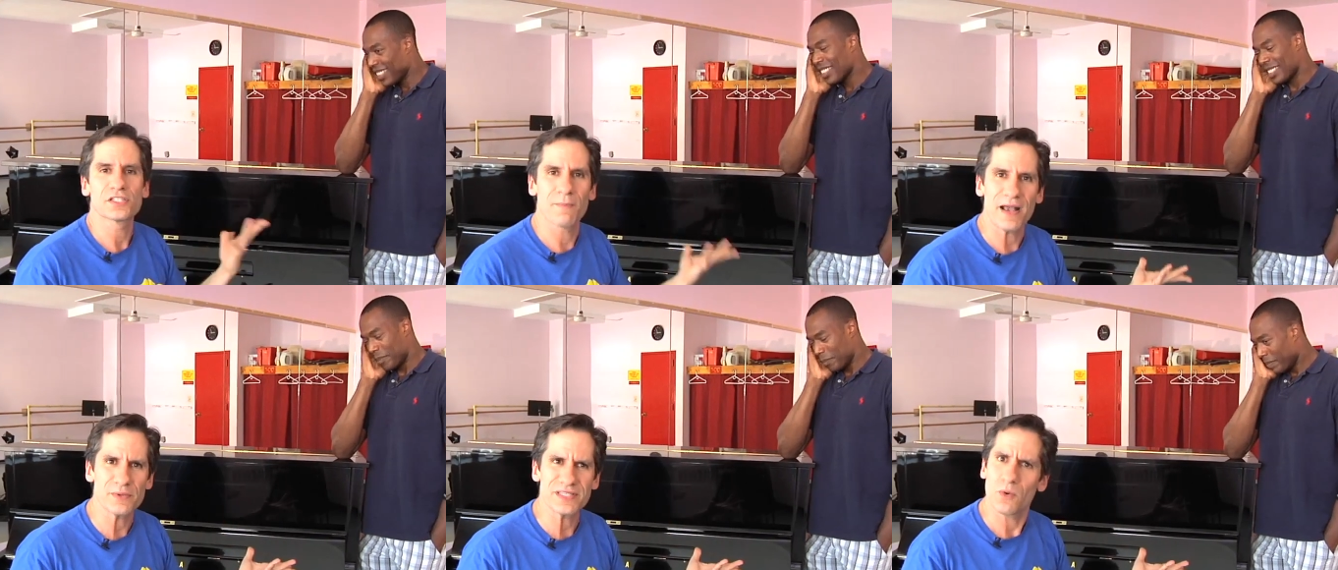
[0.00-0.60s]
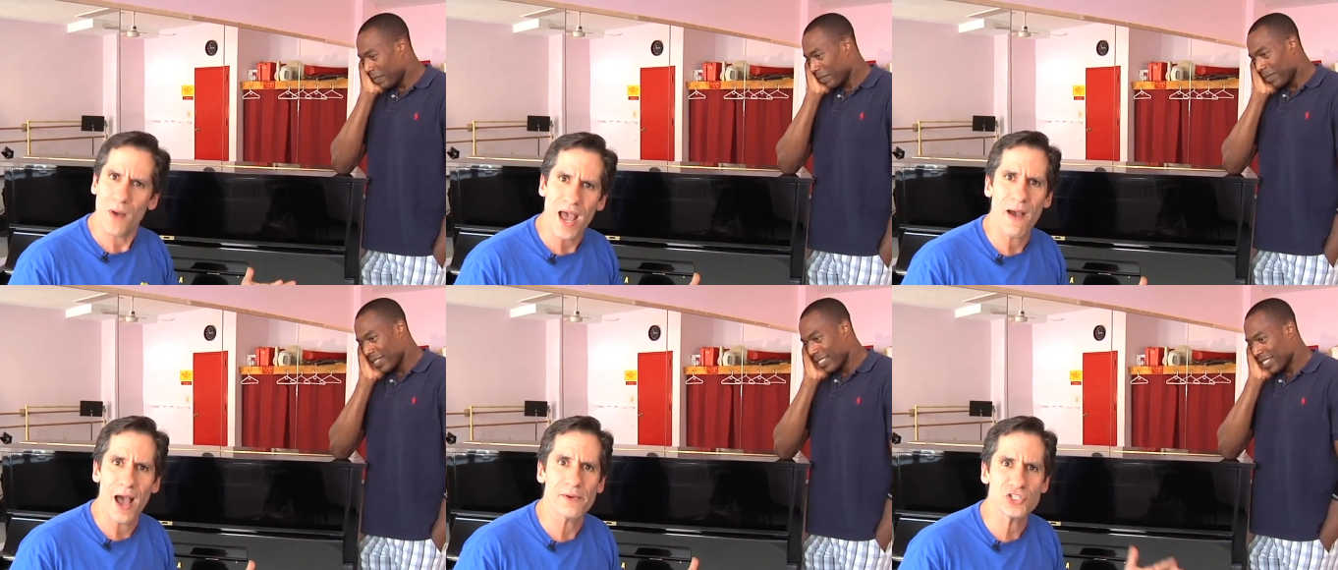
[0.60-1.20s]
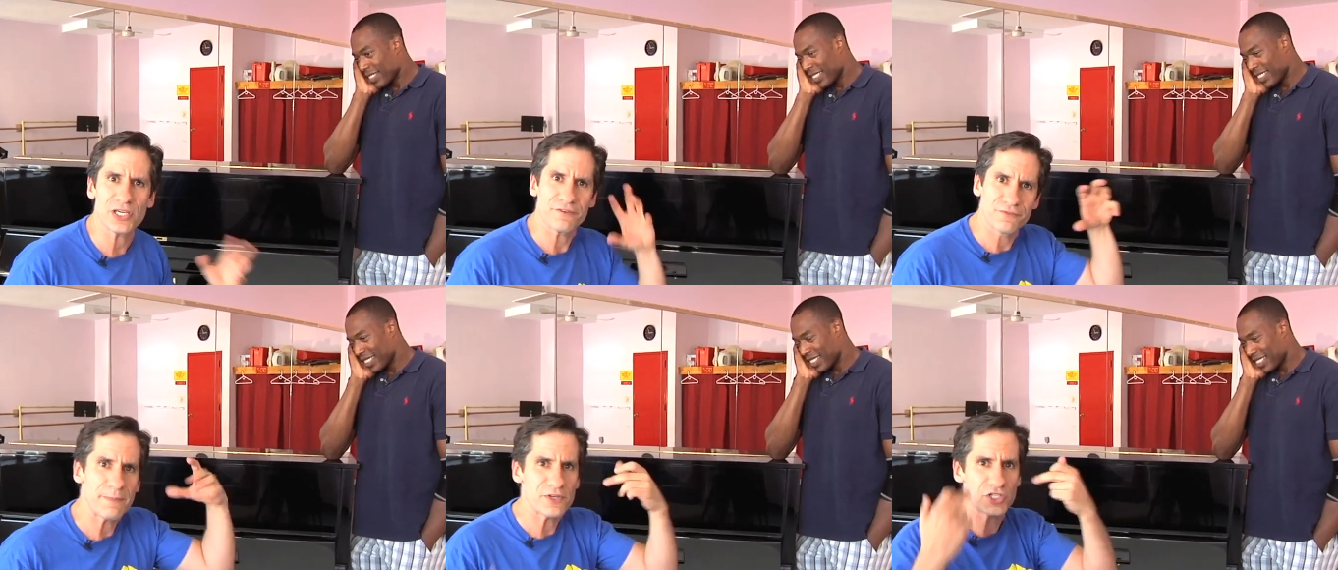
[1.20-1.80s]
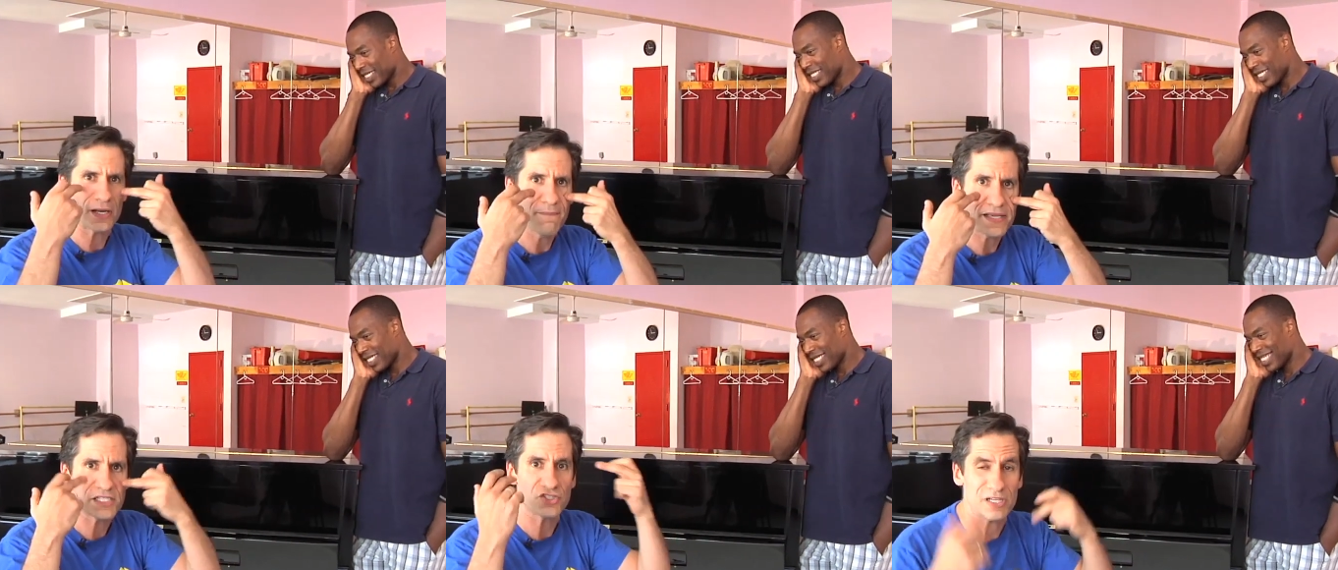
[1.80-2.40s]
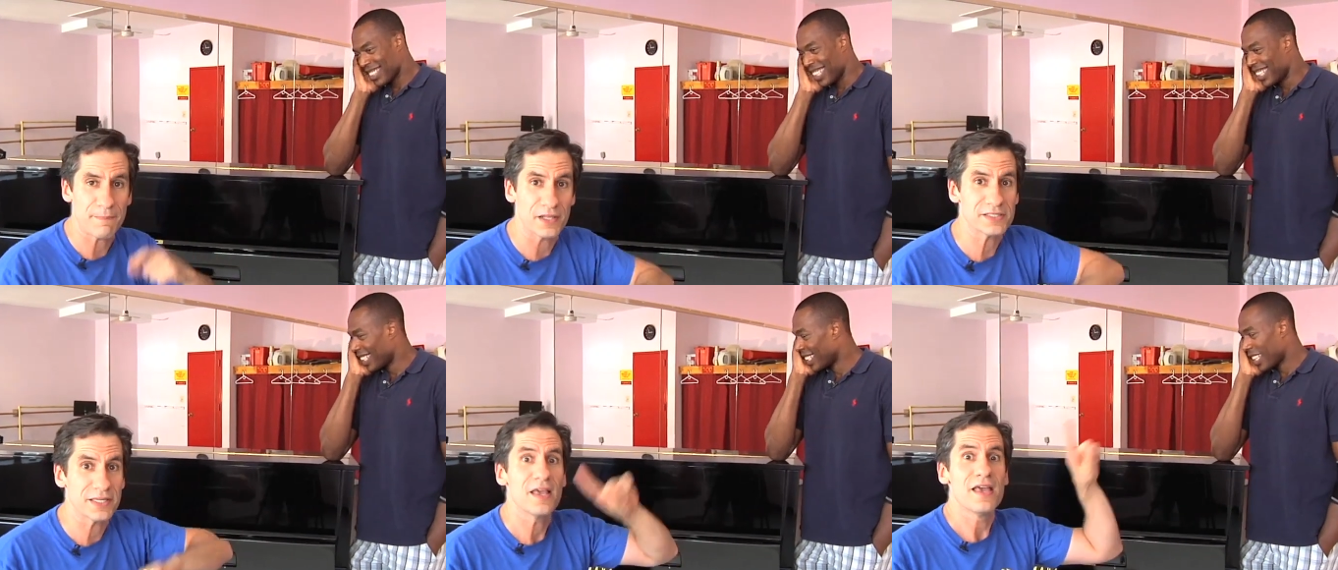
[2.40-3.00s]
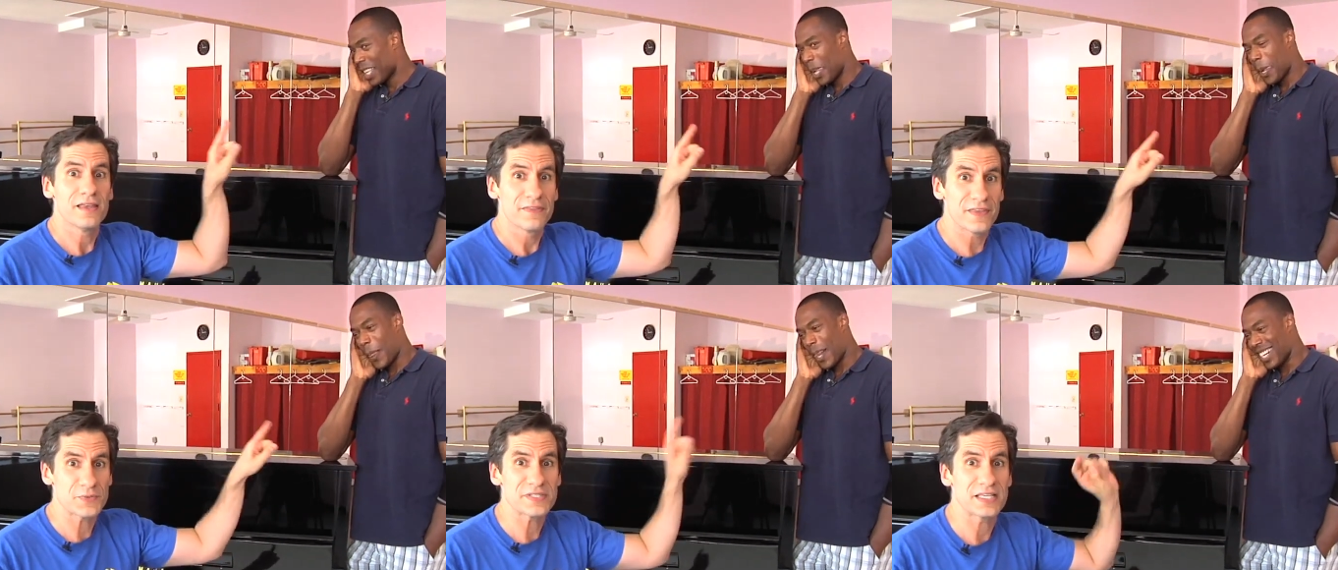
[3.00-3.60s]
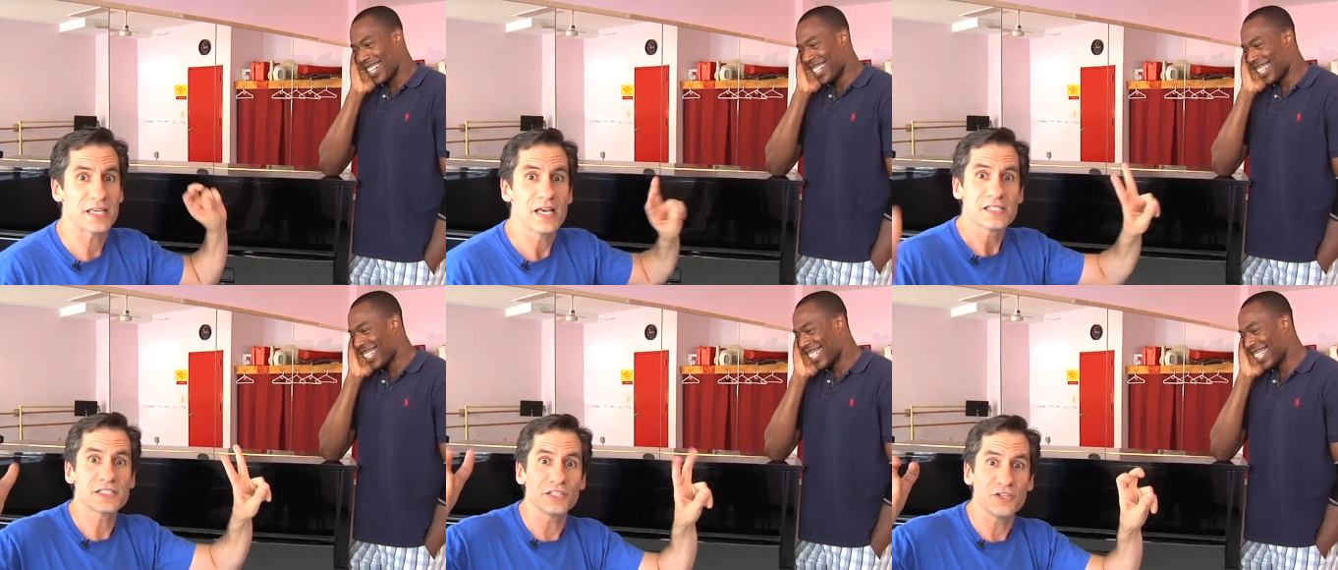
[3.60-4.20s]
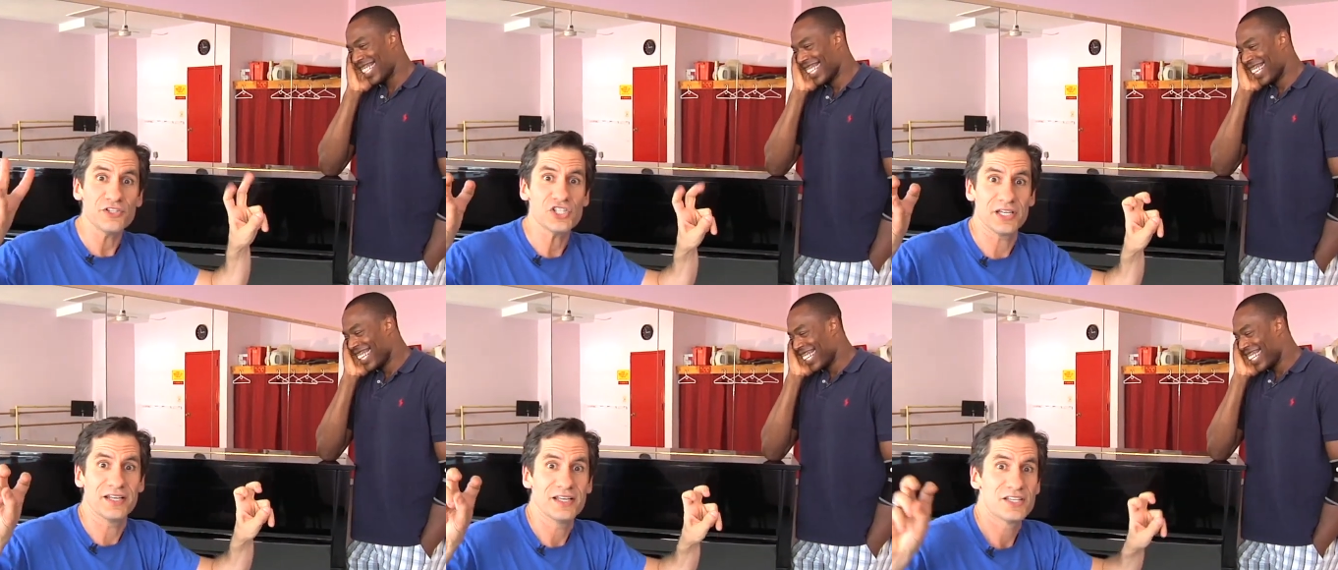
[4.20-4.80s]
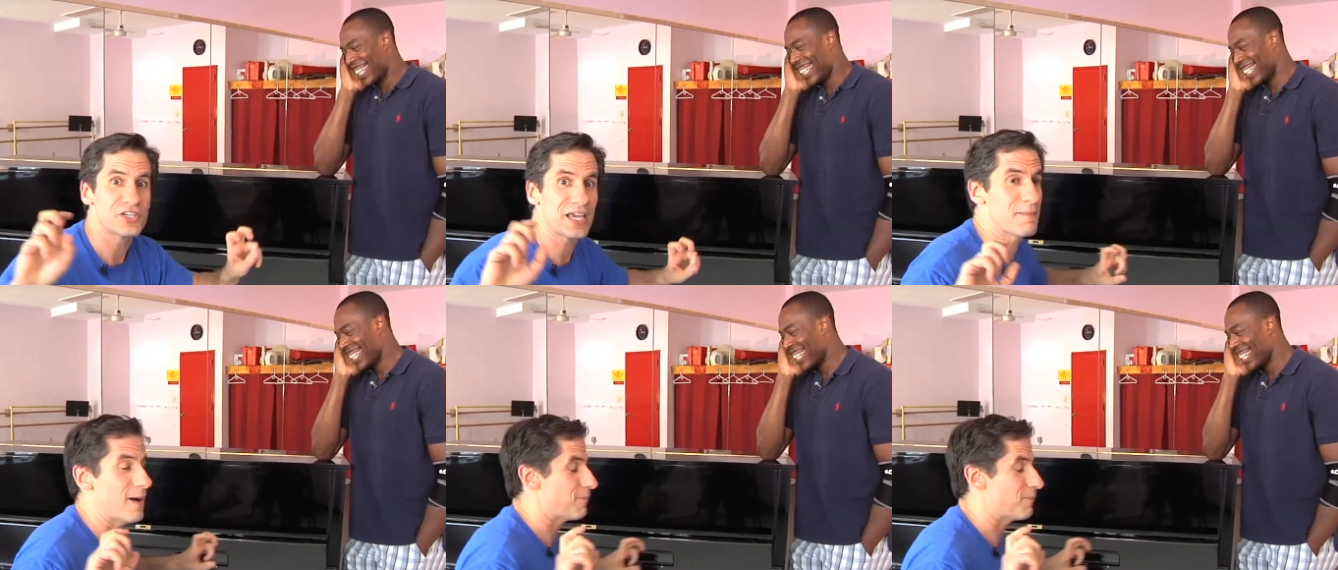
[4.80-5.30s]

Speaker 1: So Michael was like, wow, how is she going to flip it? She's going to mix it. She's going to belt it. This was the solution she came